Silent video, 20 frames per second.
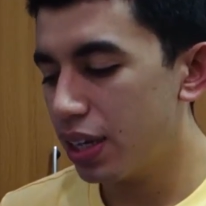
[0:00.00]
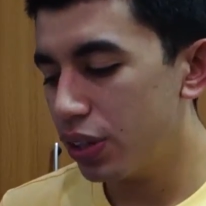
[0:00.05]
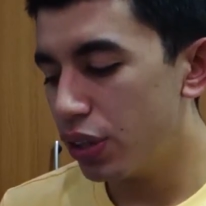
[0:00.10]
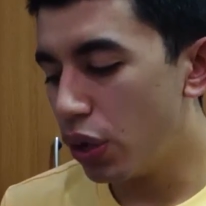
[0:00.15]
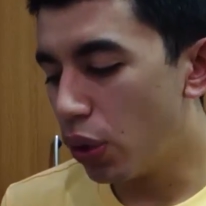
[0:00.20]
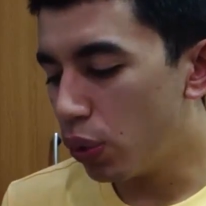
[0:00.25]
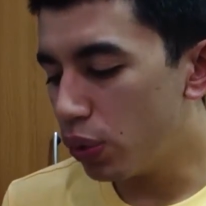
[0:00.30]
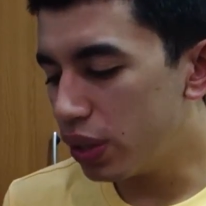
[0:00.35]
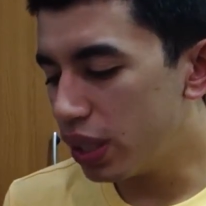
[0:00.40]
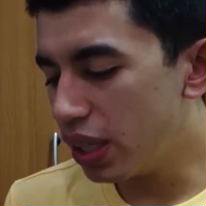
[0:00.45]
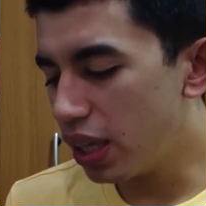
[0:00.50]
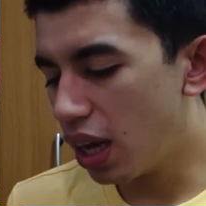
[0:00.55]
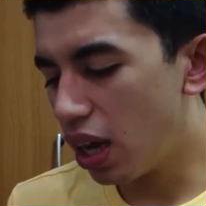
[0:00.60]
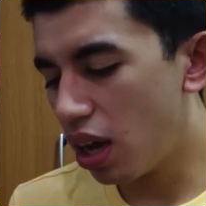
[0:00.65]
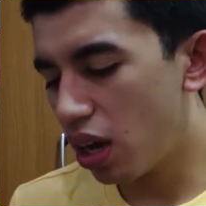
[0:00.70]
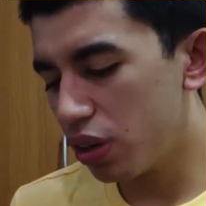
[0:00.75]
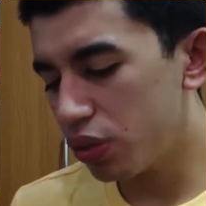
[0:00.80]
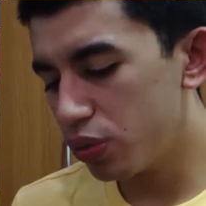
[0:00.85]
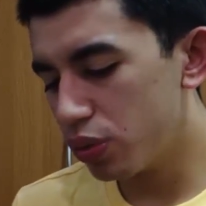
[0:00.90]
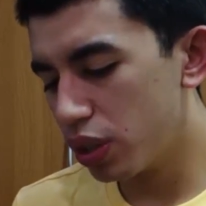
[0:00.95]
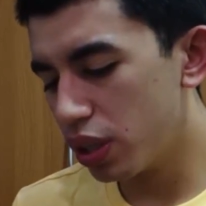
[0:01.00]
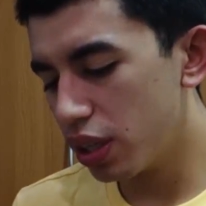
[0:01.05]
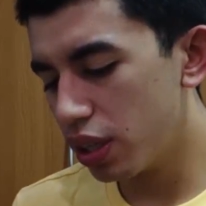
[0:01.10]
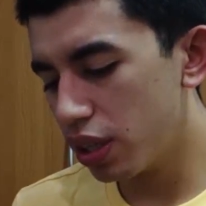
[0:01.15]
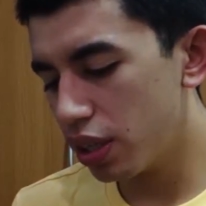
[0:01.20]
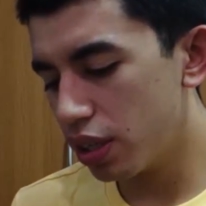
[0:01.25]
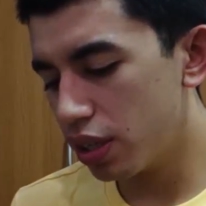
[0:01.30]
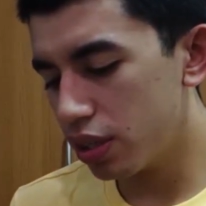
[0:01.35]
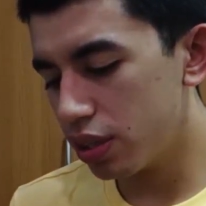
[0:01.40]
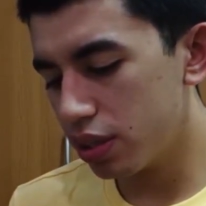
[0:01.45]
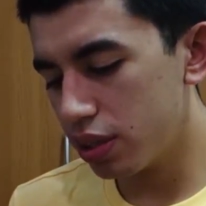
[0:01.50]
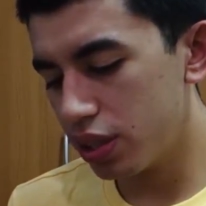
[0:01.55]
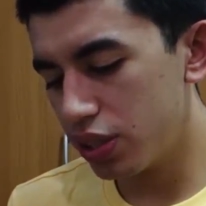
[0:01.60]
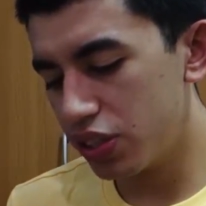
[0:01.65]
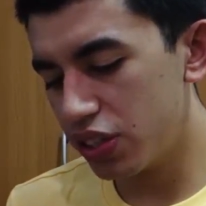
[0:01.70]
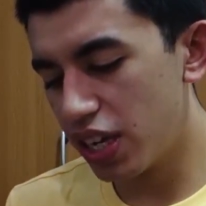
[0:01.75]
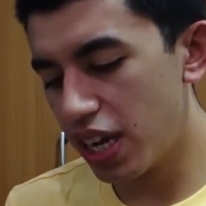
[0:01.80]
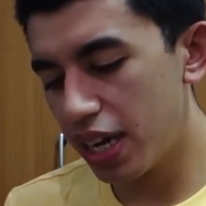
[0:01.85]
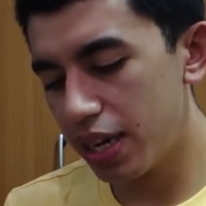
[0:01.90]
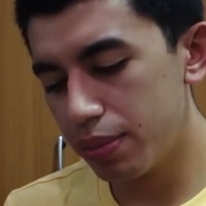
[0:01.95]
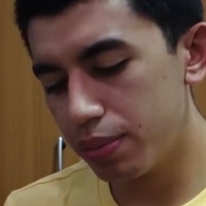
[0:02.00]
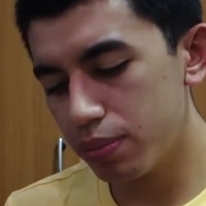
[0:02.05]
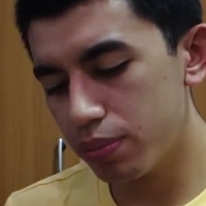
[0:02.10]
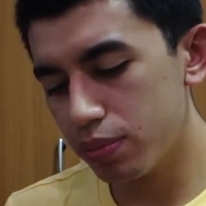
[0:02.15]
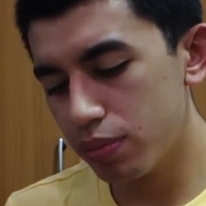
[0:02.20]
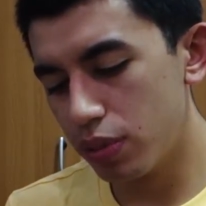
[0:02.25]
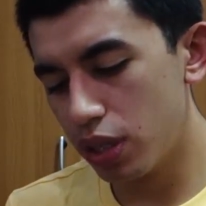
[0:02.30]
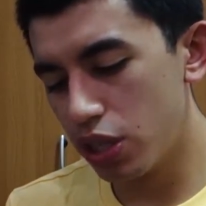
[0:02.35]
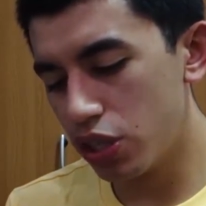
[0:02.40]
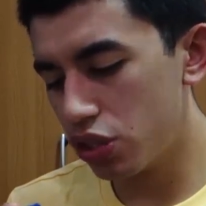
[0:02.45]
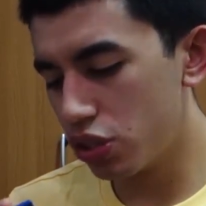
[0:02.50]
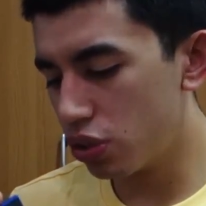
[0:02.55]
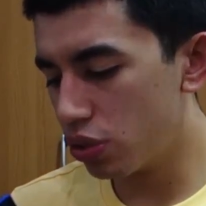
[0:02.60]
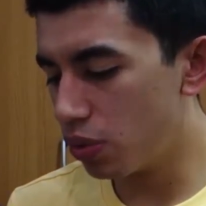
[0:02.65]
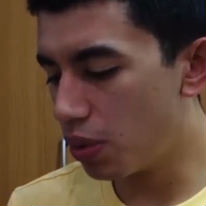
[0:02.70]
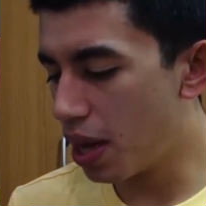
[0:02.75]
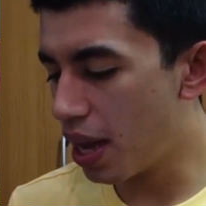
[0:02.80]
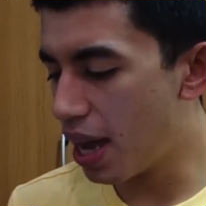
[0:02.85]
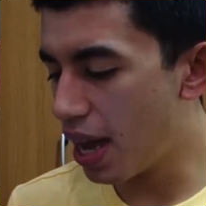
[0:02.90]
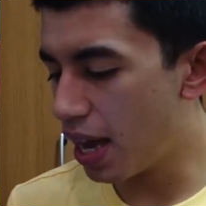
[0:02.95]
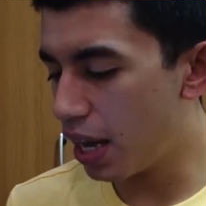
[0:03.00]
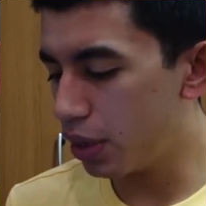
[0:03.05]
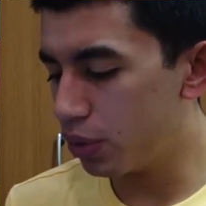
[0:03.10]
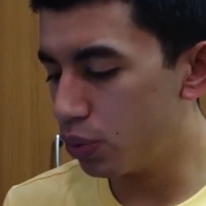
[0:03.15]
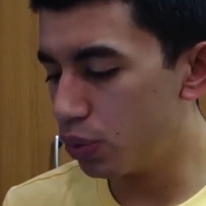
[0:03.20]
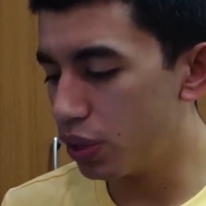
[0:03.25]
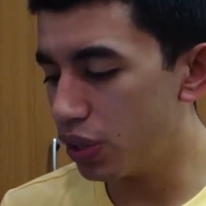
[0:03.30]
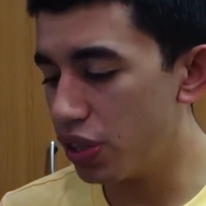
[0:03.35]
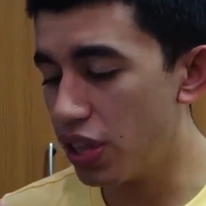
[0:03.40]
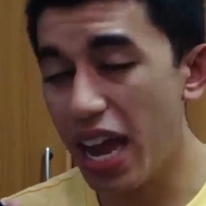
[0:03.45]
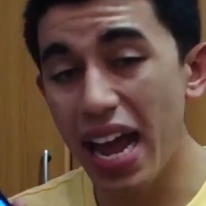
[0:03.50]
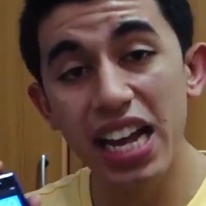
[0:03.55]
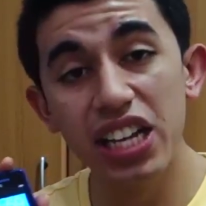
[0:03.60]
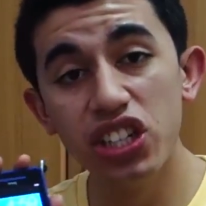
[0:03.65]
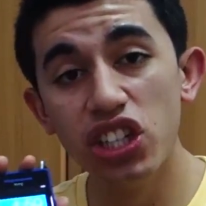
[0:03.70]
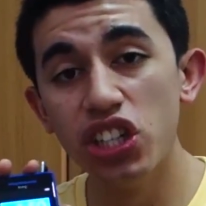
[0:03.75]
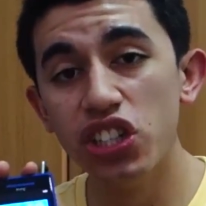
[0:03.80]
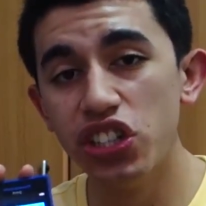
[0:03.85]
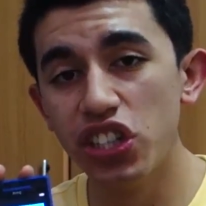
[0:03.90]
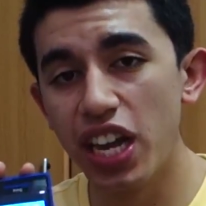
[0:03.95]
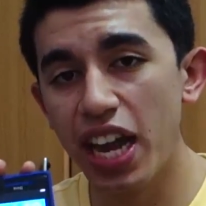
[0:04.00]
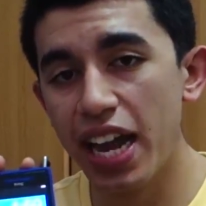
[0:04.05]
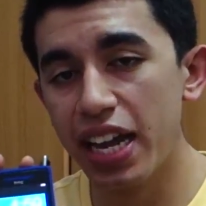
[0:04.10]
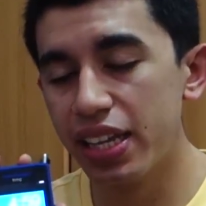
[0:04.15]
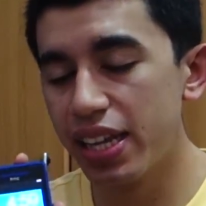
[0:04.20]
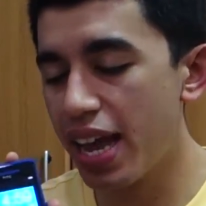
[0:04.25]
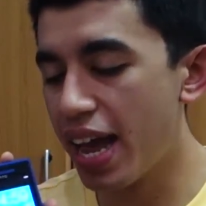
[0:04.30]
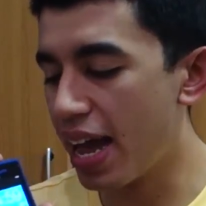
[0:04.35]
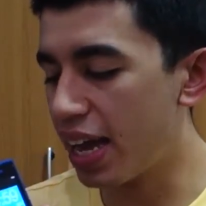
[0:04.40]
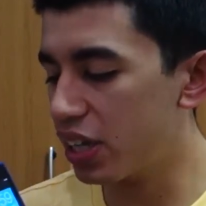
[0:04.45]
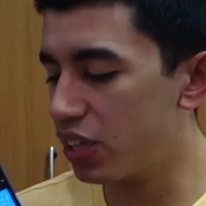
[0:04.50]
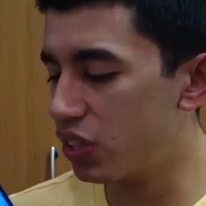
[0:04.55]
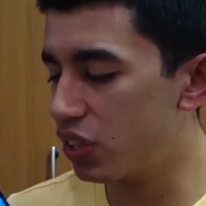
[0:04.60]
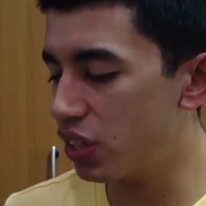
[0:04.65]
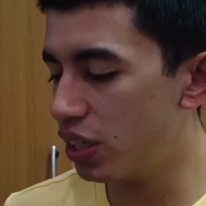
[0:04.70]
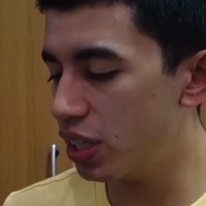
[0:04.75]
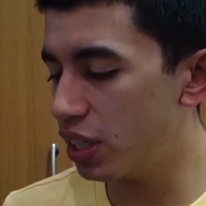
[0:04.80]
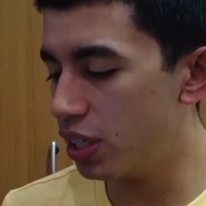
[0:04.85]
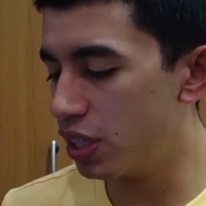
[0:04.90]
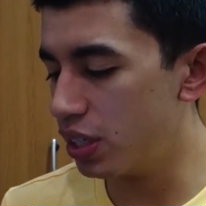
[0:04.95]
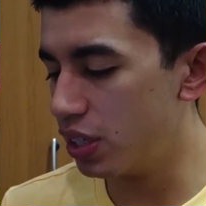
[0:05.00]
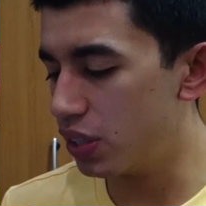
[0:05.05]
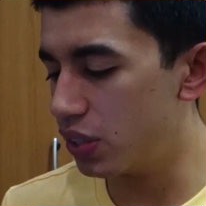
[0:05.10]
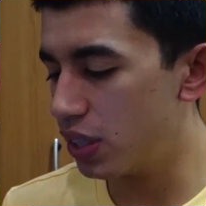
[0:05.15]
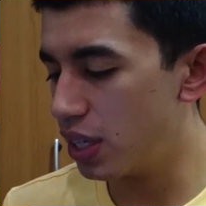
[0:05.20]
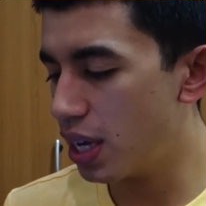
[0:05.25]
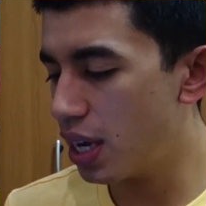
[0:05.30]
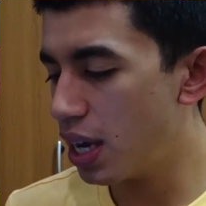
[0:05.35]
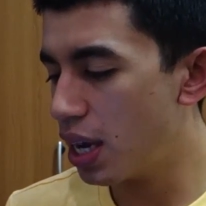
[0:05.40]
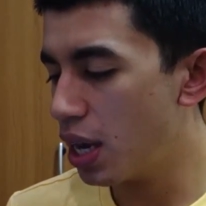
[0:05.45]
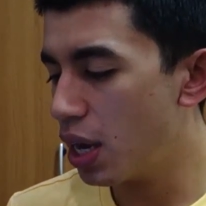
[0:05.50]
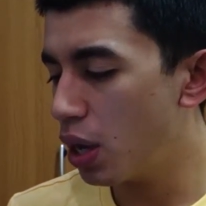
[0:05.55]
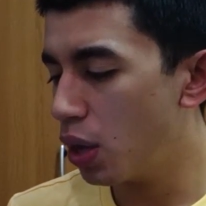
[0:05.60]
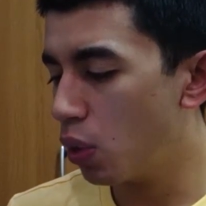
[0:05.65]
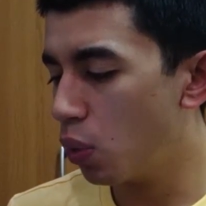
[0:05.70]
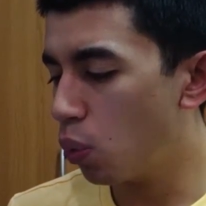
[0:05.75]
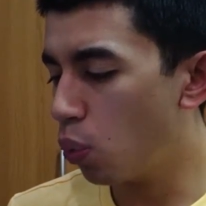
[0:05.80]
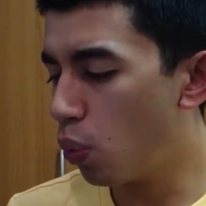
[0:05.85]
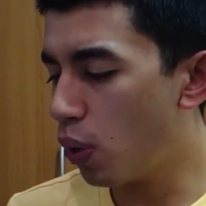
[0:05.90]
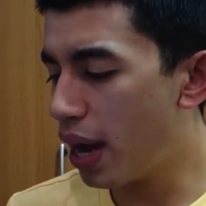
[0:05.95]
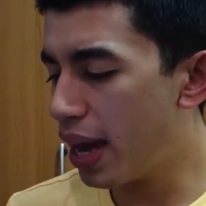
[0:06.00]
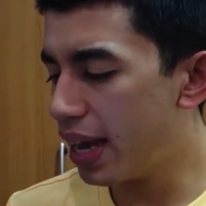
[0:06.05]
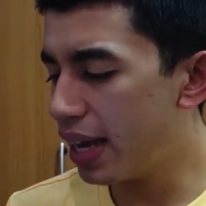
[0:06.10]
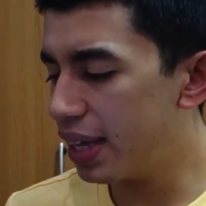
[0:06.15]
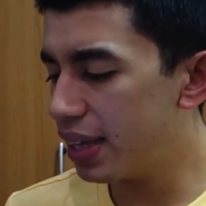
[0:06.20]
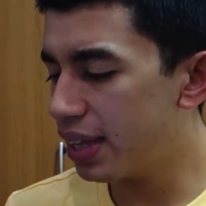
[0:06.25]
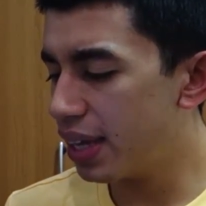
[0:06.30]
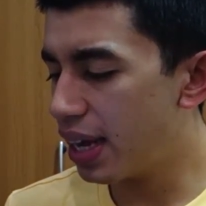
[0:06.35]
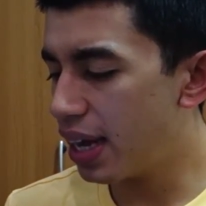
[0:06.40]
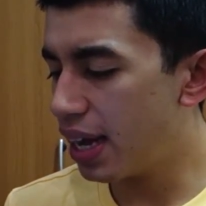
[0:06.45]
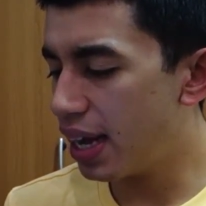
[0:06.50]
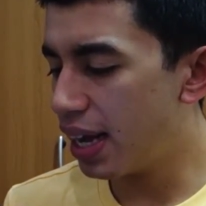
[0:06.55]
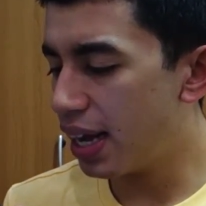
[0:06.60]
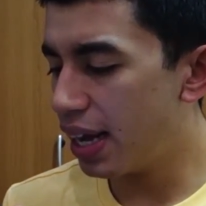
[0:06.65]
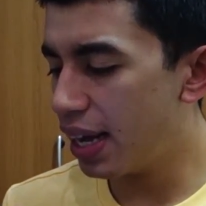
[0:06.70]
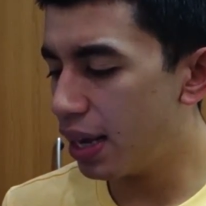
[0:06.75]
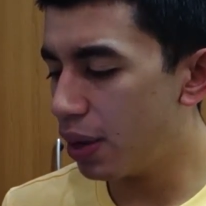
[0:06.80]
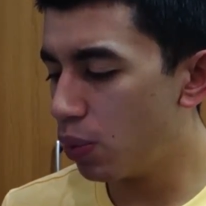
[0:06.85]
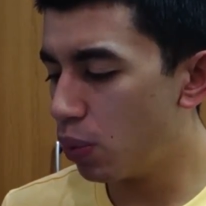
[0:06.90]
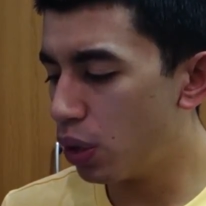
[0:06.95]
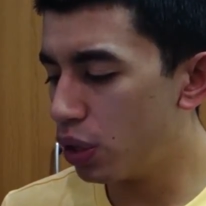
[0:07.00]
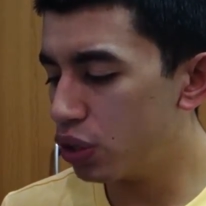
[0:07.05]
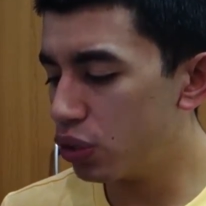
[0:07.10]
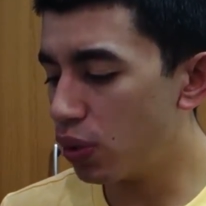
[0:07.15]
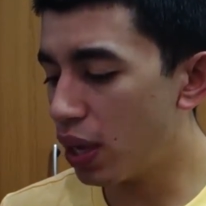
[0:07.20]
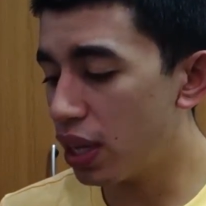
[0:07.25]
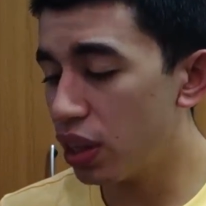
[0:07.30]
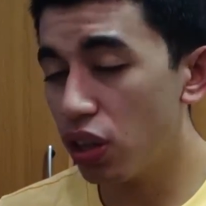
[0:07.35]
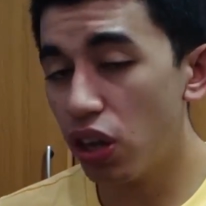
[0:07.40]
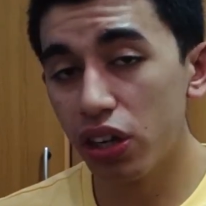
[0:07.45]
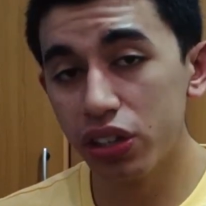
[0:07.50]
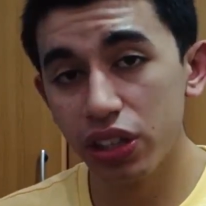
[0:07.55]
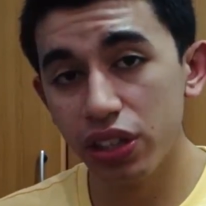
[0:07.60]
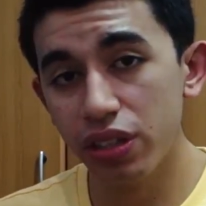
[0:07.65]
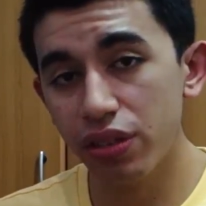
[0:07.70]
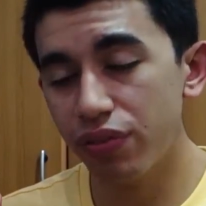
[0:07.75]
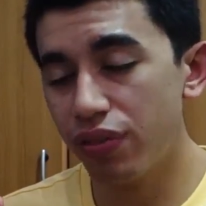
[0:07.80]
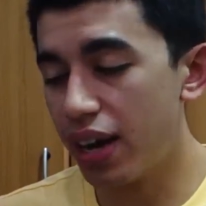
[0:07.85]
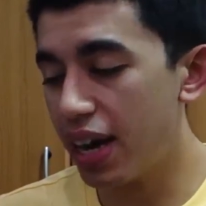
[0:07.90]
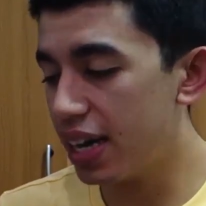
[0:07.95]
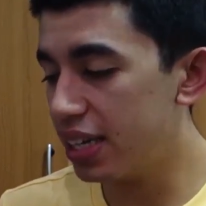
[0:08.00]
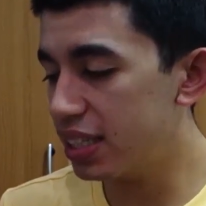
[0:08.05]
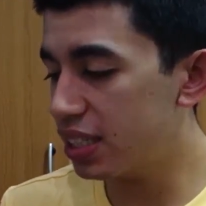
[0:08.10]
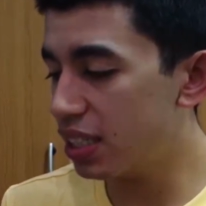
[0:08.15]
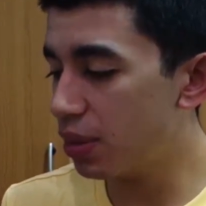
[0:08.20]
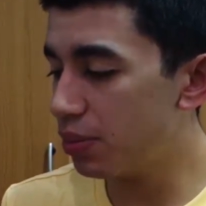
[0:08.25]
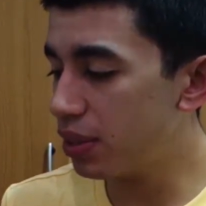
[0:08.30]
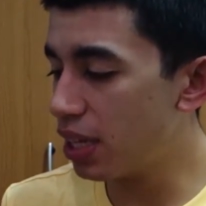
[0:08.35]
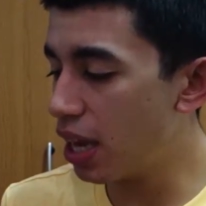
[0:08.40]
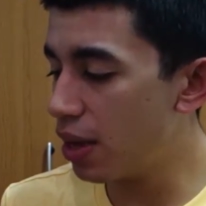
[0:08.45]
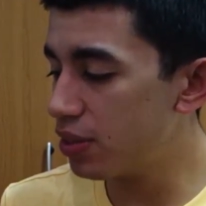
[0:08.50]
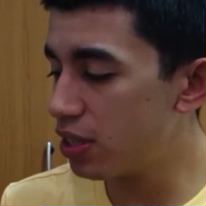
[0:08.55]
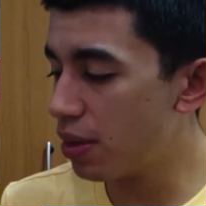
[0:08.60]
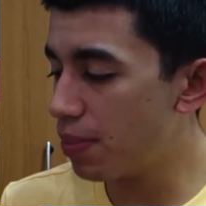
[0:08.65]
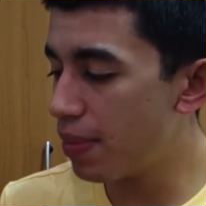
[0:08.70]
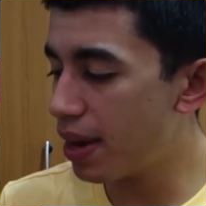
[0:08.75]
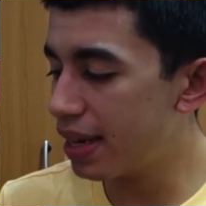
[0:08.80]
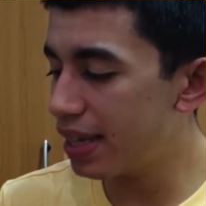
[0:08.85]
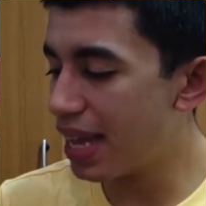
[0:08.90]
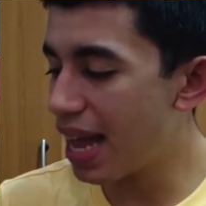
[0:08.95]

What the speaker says: the only hardware design issue I had with the HTC 8X is when I want to unlock the device. Sometimes I'm